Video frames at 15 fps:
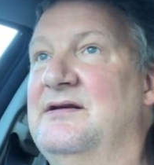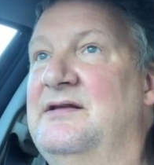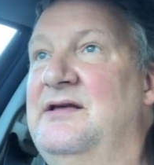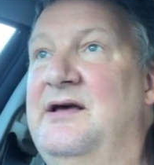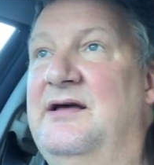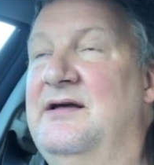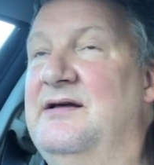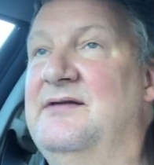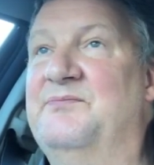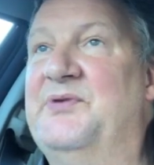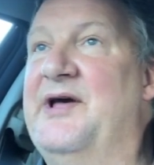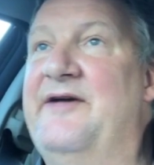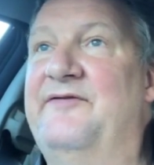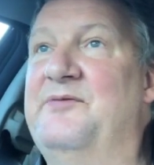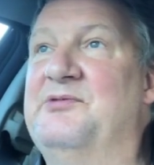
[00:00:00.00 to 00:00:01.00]
Yeah, but
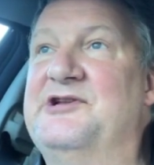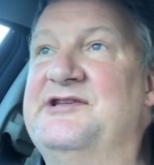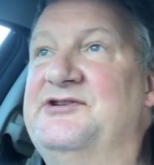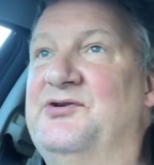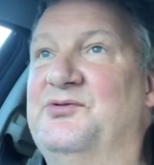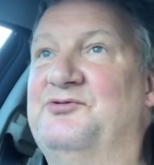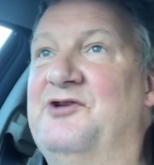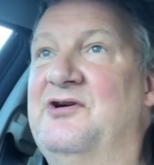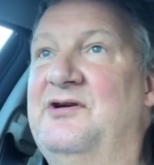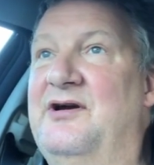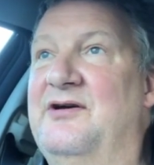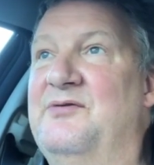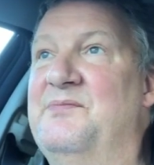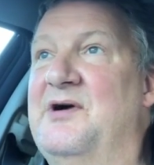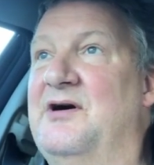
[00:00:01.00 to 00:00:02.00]
everybody's called
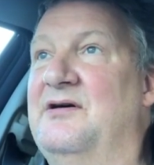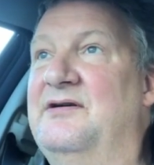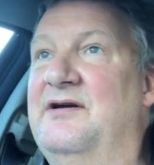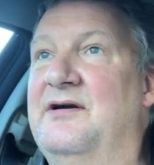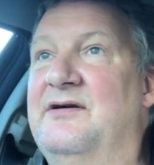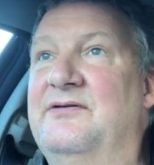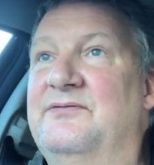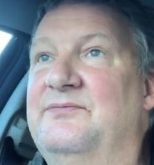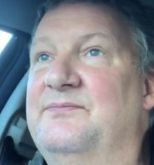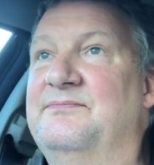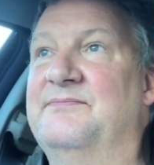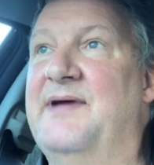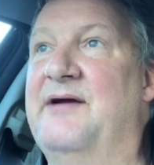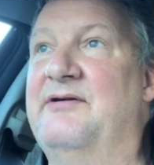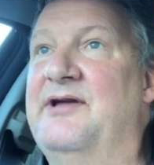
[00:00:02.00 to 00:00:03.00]
Rocco, Marco,
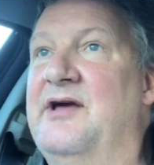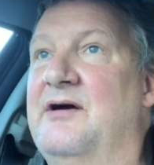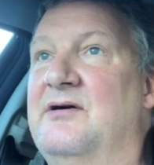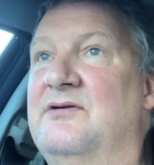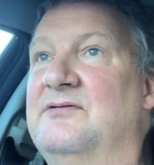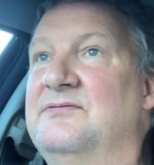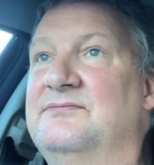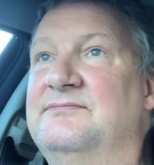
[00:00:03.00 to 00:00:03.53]
Mario. Ah, so